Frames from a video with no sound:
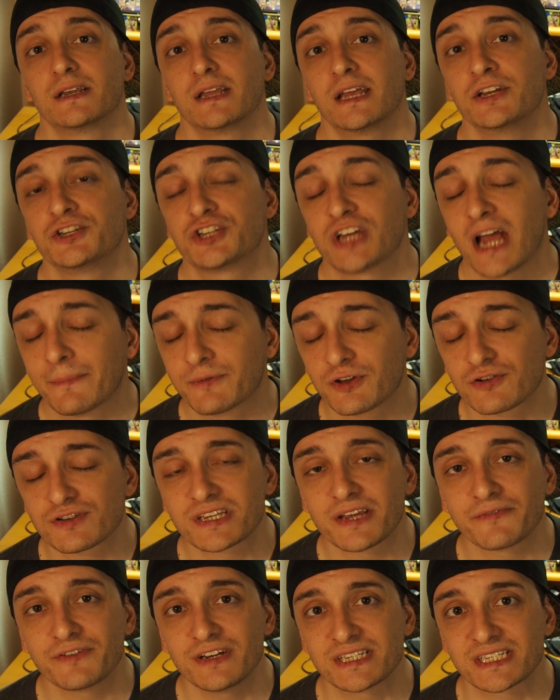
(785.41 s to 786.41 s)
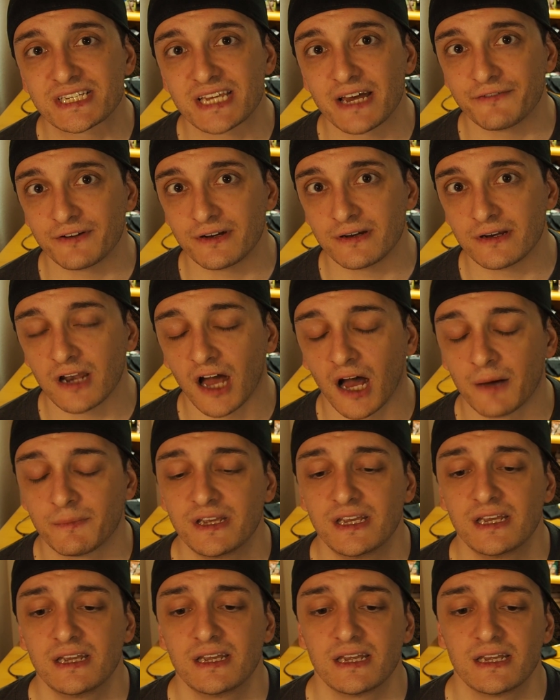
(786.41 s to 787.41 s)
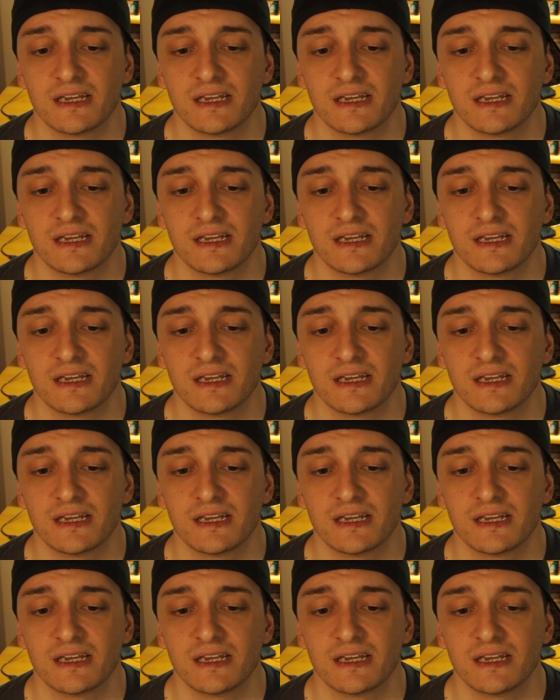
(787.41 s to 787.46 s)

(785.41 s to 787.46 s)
In Chapter 77, Nami